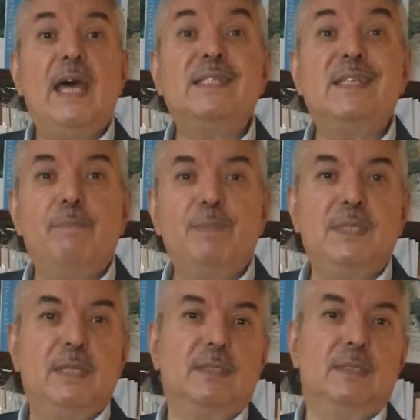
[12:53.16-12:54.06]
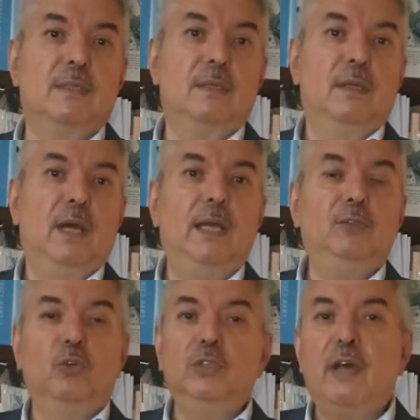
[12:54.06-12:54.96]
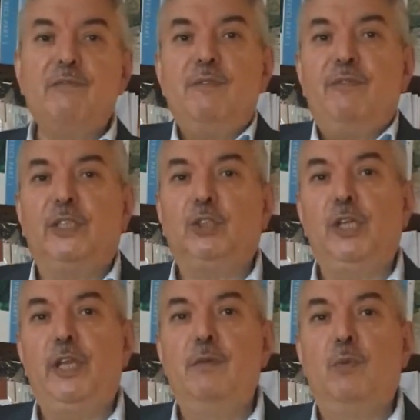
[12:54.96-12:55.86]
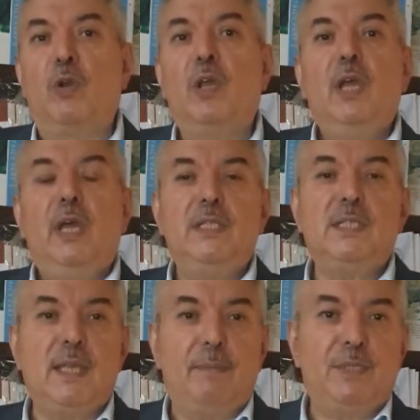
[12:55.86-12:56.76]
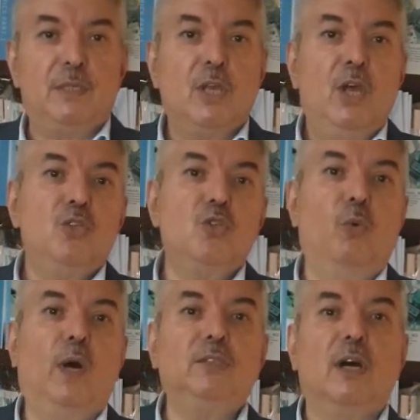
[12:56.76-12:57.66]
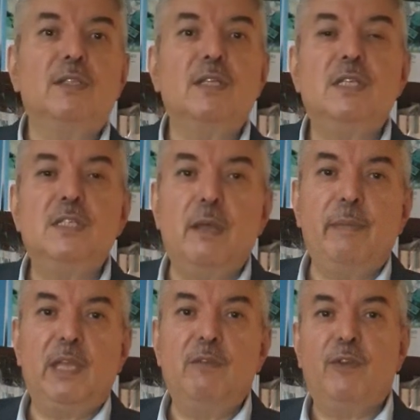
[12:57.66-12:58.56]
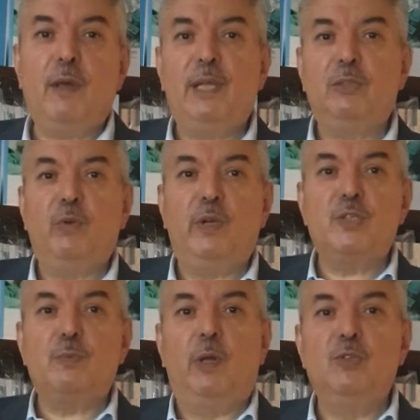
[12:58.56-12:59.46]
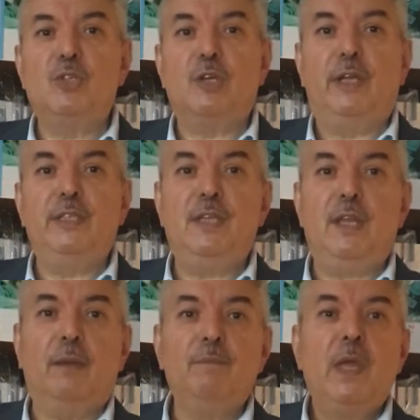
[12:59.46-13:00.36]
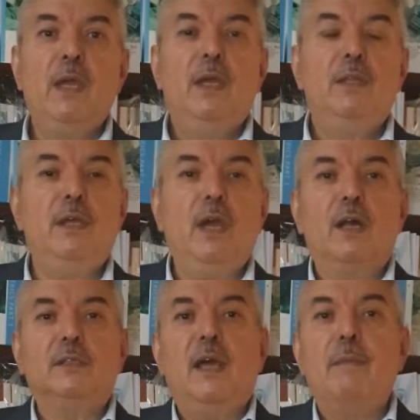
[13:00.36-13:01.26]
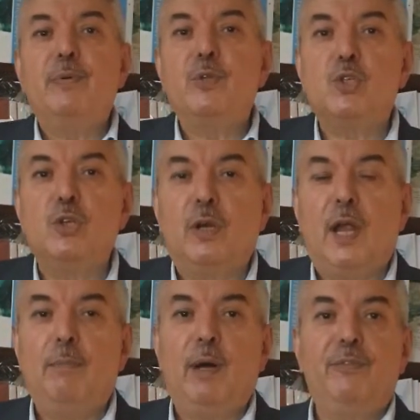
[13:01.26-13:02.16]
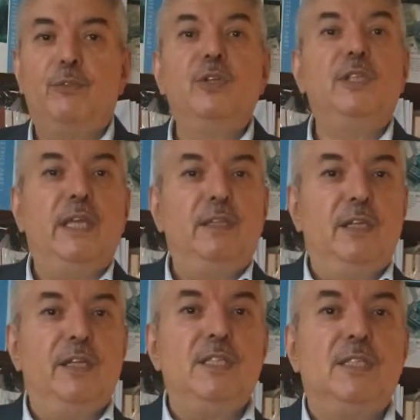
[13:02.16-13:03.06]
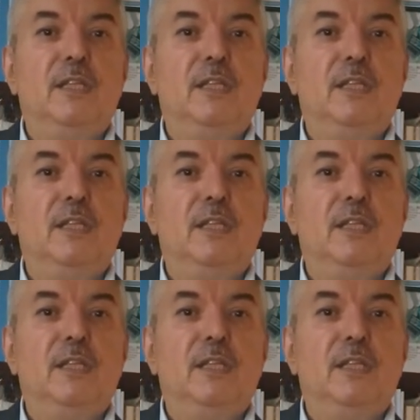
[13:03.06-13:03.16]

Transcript: a sepsis. I don't have infection anymore, it's sepsis. So what are the systemic inflammatory response criteria? They are temperature above 38 degrees